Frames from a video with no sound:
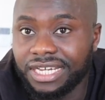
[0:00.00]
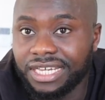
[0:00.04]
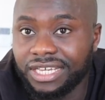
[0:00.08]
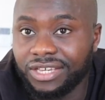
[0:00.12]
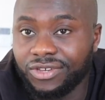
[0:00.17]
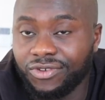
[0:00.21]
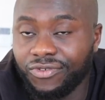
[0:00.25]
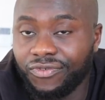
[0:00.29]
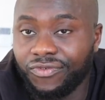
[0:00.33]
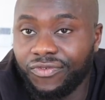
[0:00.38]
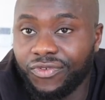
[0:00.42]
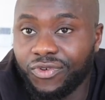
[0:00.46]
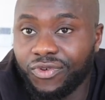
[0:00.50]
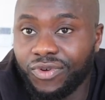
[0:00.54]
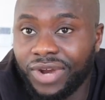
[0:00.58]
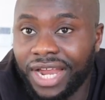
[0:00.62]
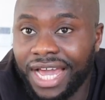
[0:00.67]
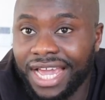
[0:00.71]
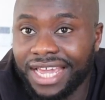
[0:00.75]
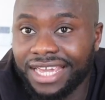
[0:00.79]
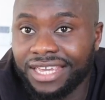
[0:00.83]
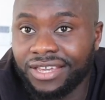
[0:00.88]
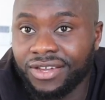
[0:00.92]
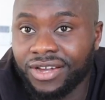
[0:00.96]
you feel
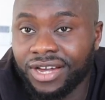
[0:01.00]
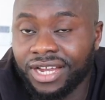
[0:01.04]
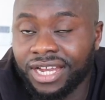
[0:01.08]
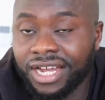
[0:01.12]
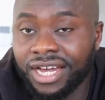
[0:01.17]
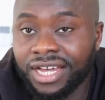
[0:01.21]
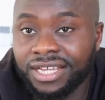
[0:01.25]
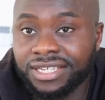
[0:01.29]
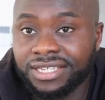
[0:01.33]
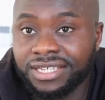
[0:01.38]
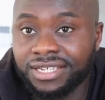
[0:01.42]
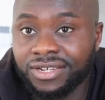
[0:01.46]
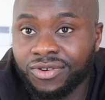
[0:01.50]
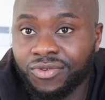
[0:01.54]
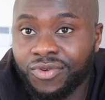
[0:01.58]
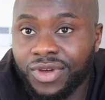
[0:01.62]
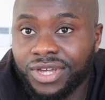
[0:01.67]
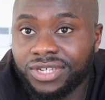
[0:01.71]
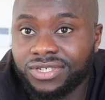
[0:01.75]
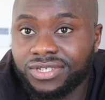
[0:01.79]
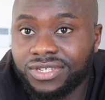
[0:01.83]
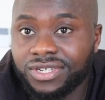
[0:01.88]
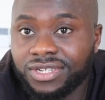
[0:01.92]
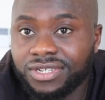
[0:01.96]
like you can answer the
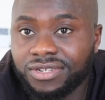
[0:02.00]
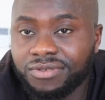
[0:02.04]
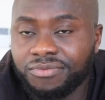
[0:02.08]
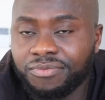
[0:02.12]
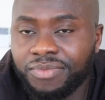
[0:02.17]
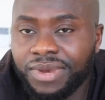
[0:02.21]
question,